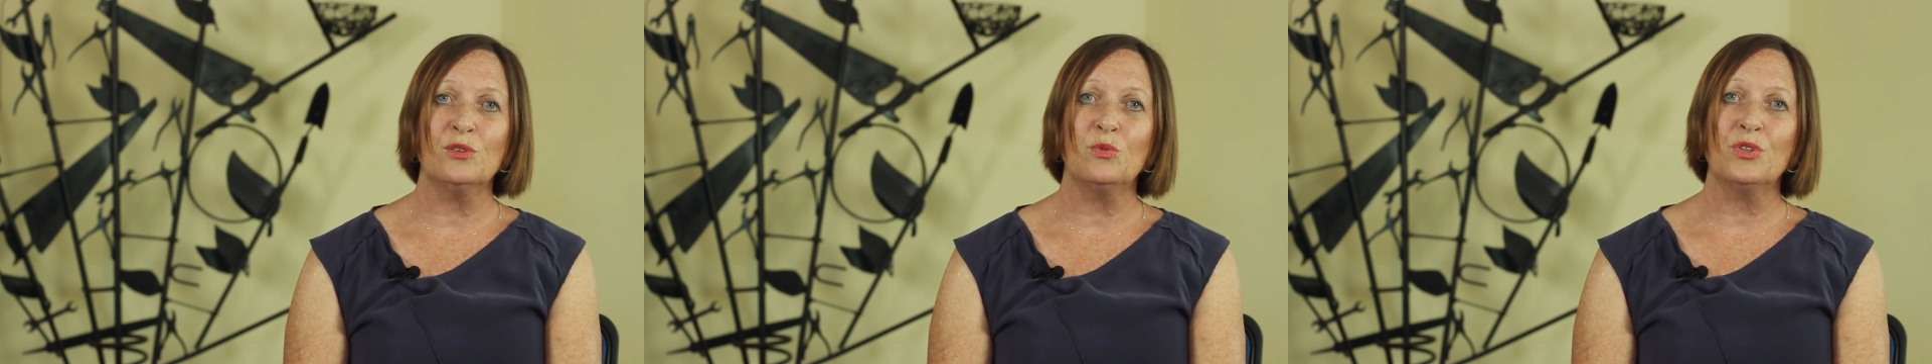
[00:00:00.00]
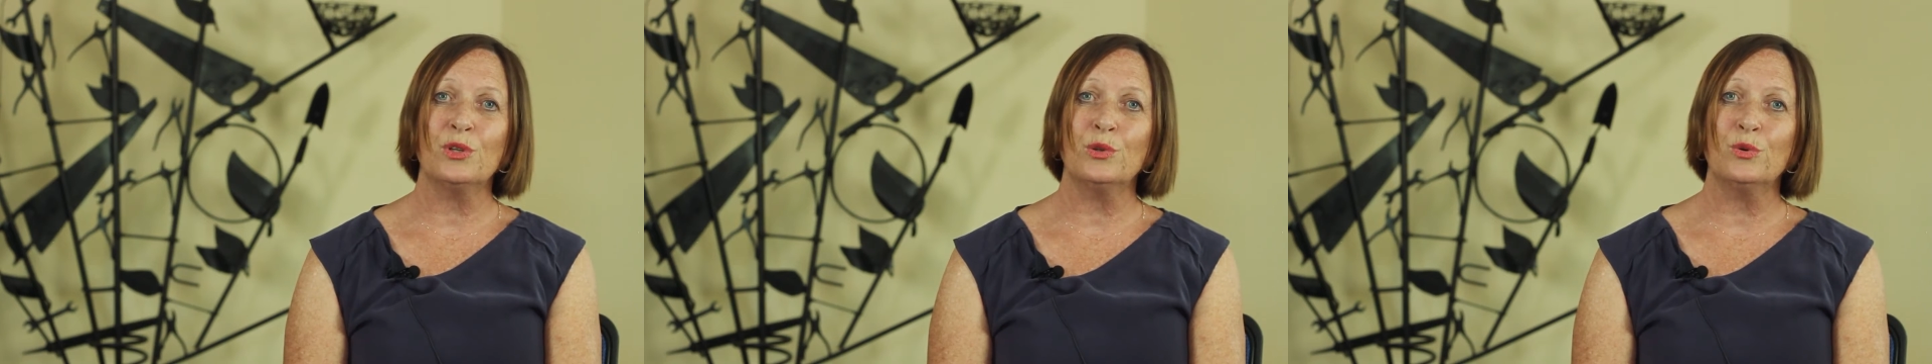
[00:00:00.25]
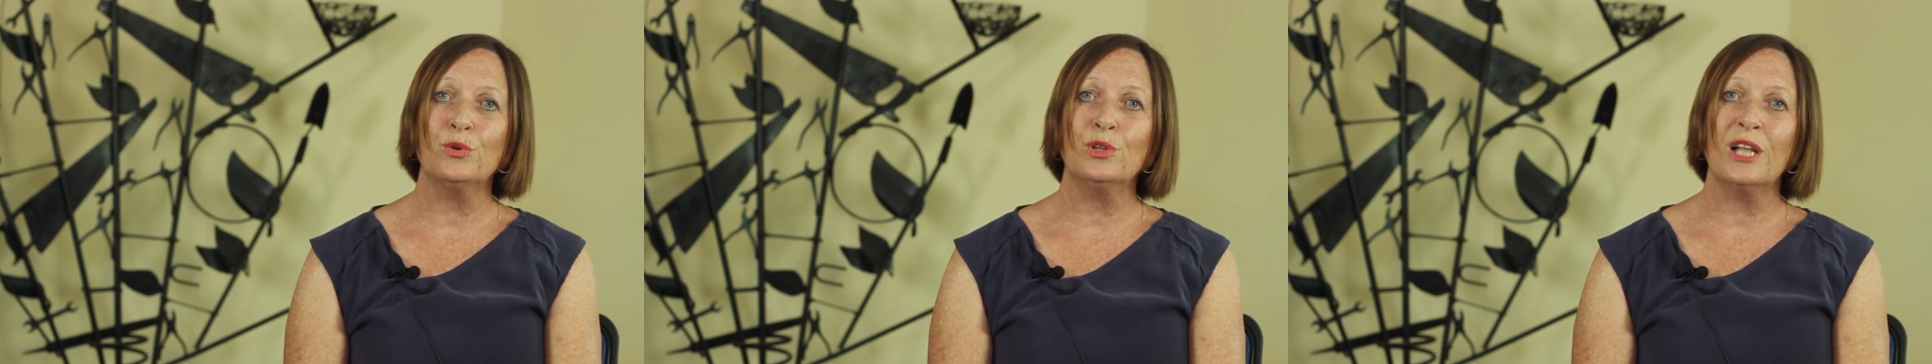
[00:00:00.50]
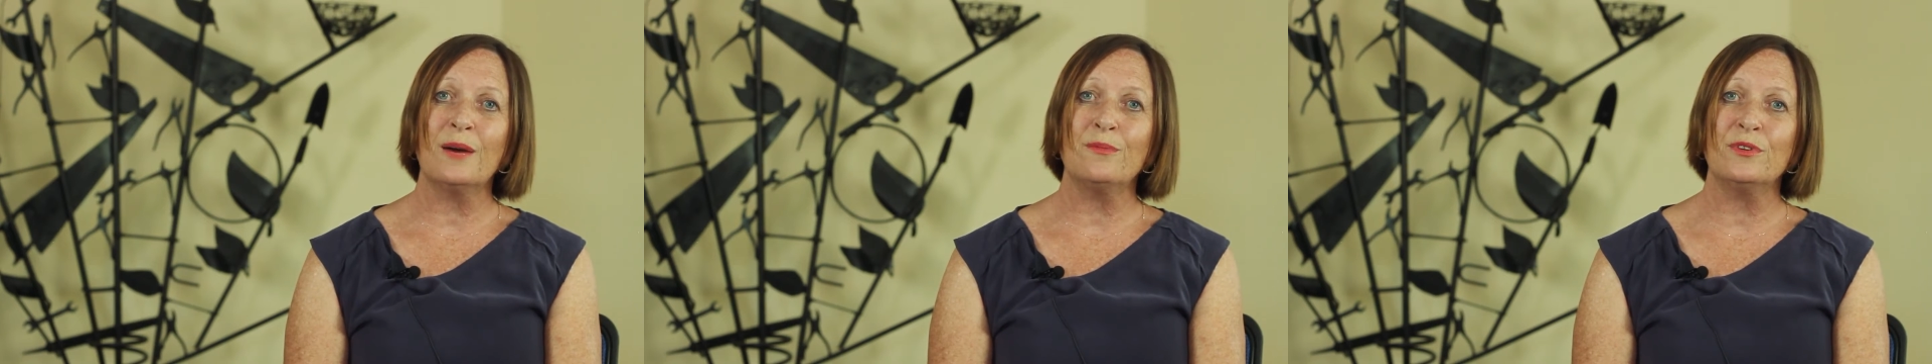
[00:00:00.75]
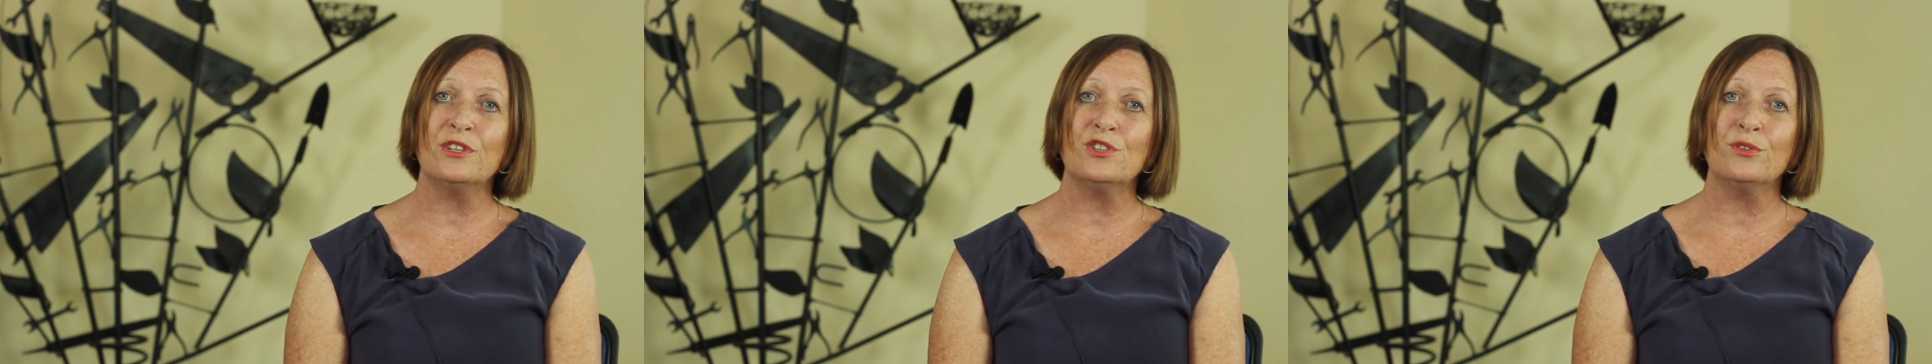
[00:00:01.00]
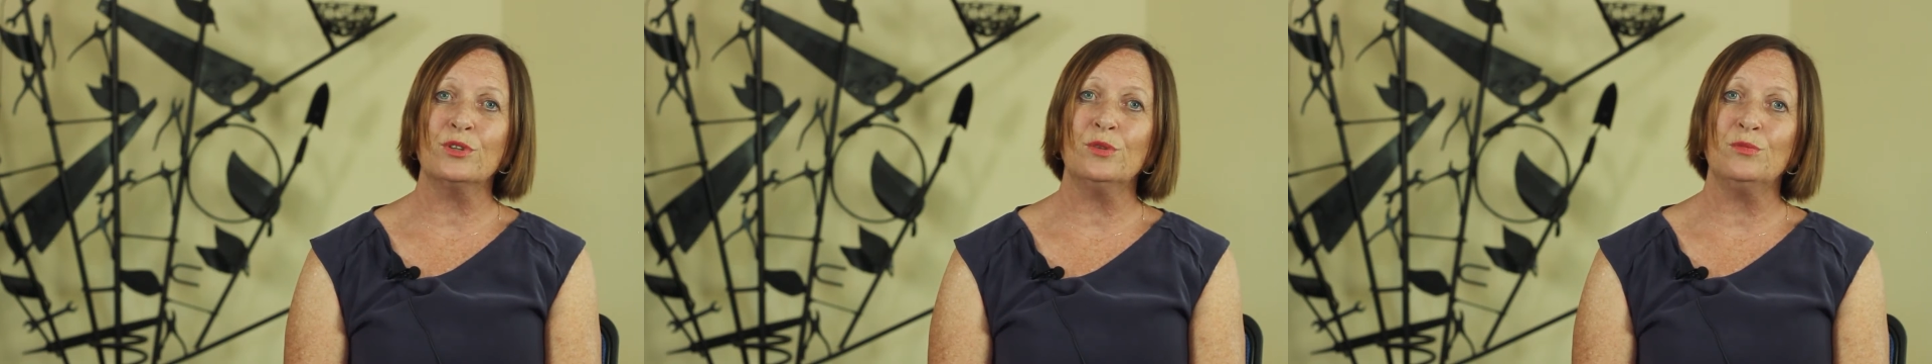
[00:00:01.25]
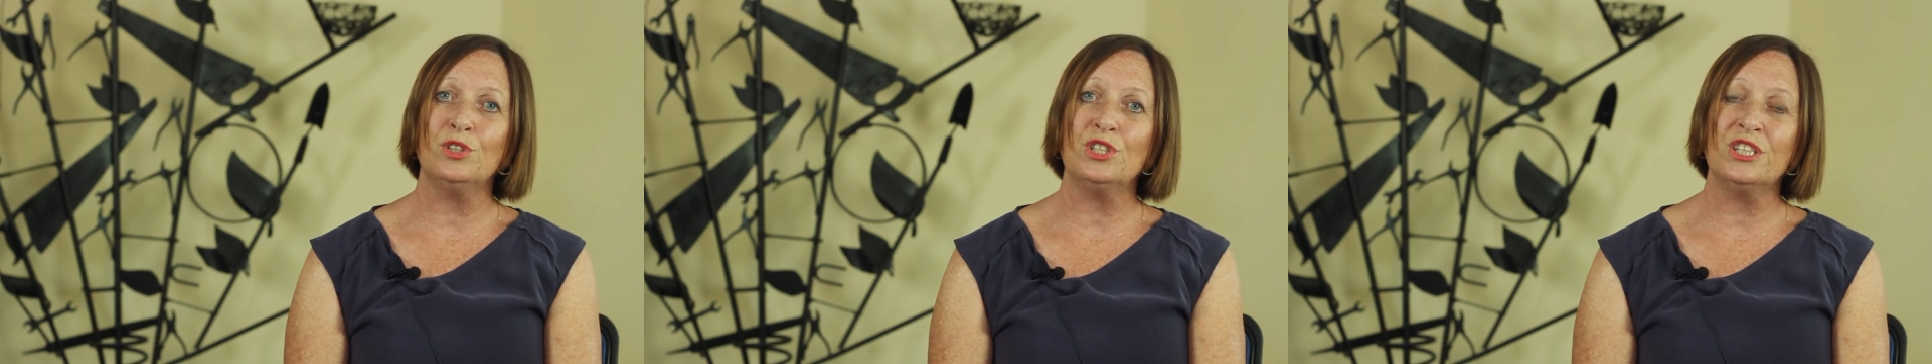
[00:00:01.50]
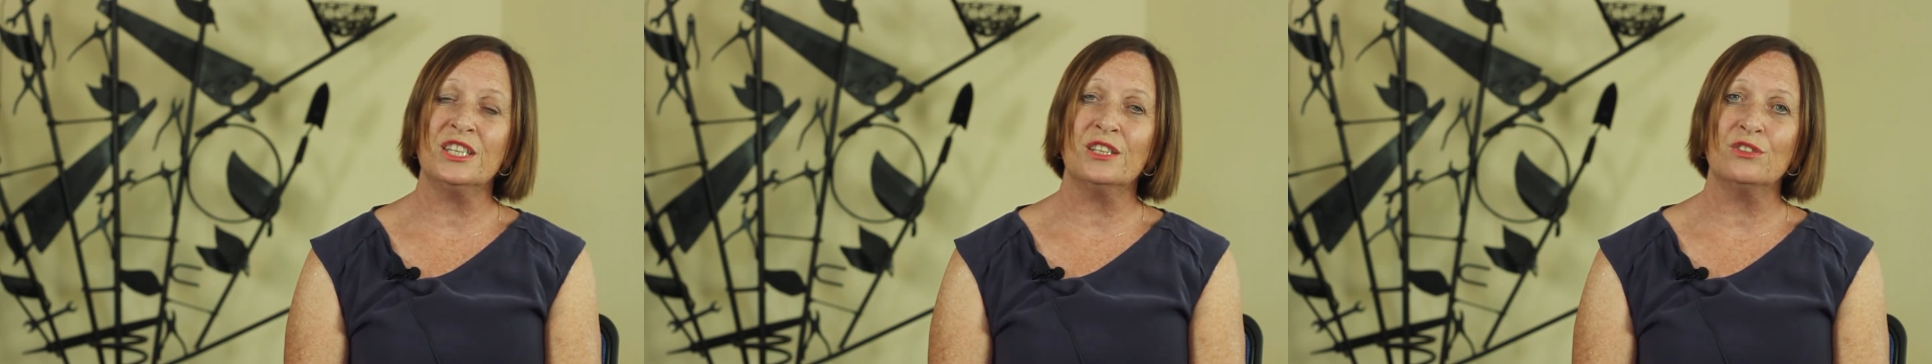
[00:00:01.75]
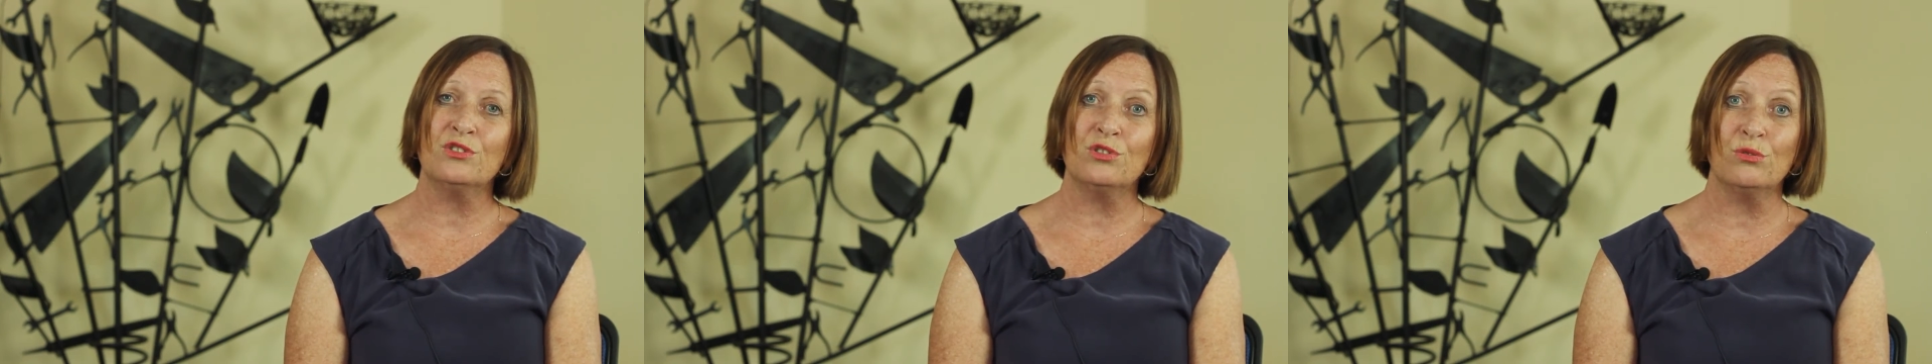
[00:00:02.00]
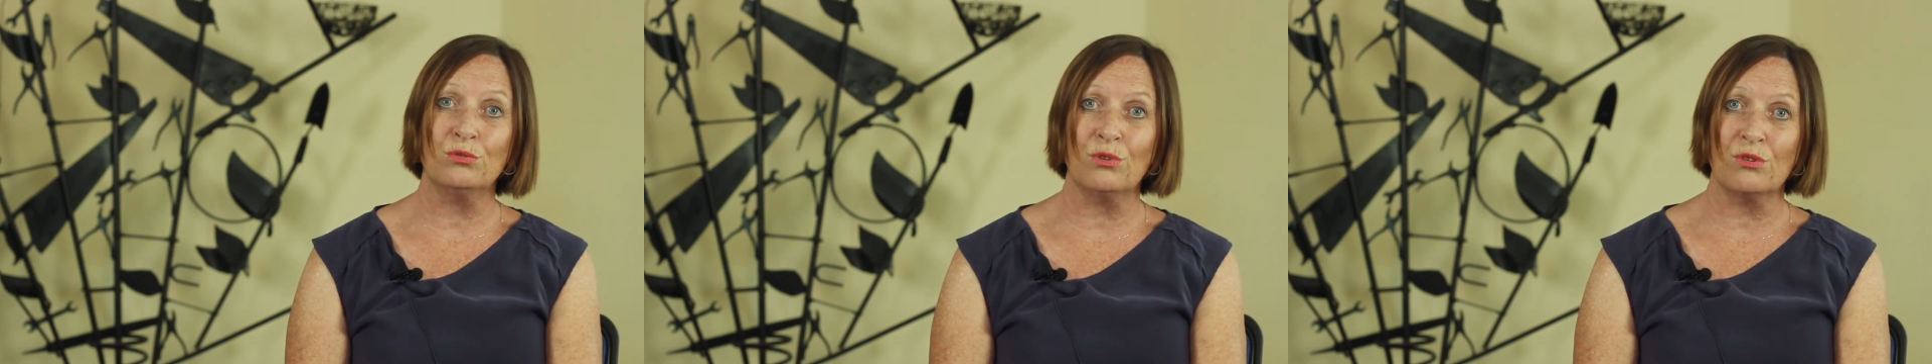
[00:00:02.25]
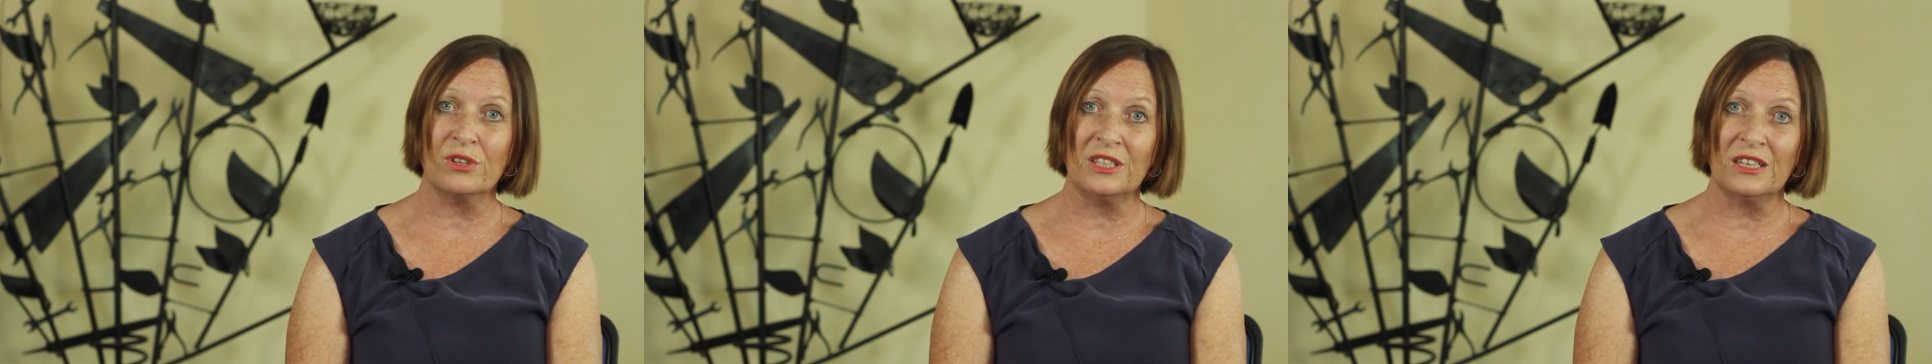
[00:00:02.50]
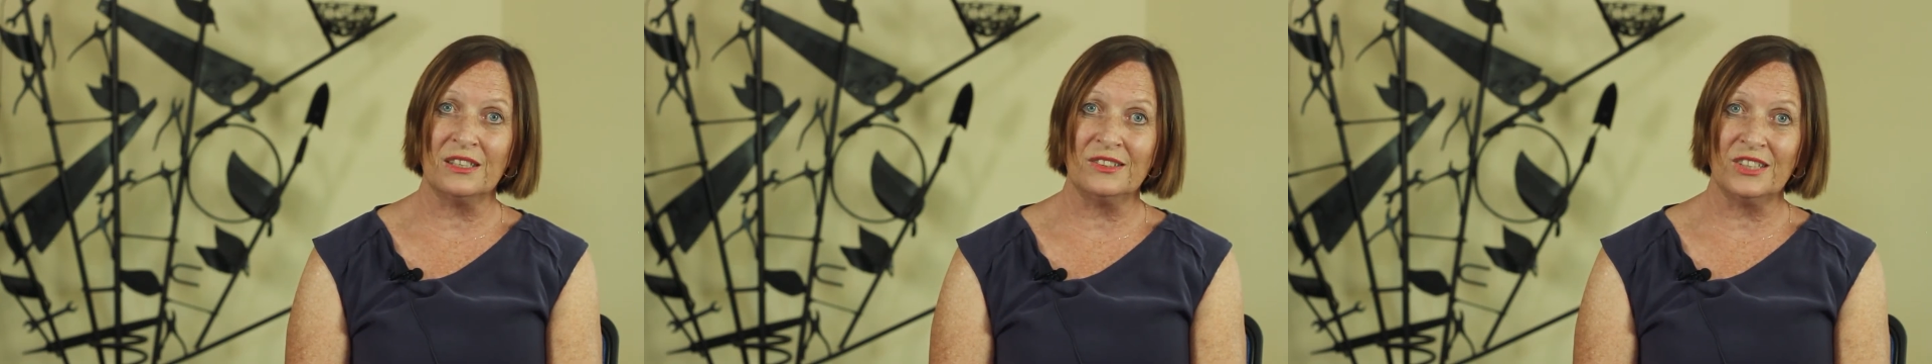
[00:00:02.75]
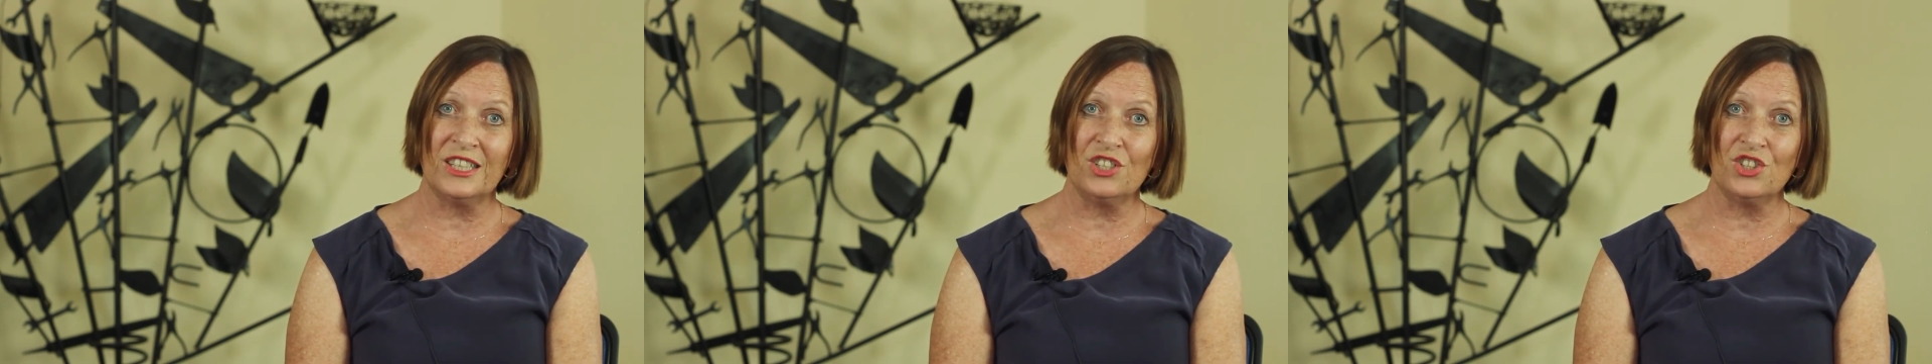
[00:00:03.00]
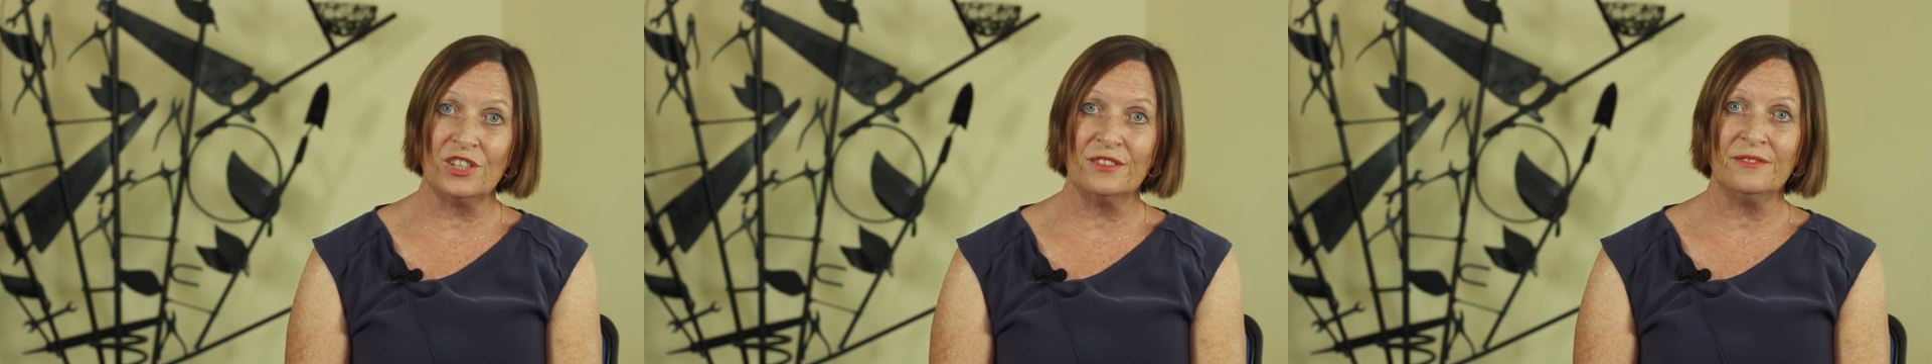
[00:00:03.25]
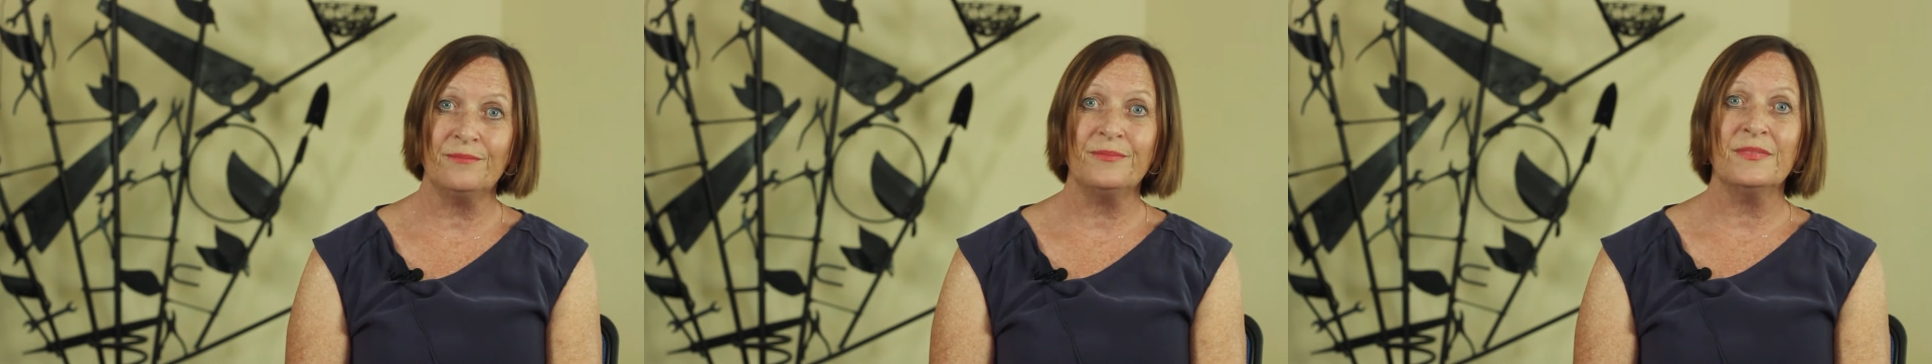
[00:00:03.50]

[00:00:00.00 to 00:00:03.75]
with the local Aboriginal community-controlled organisation,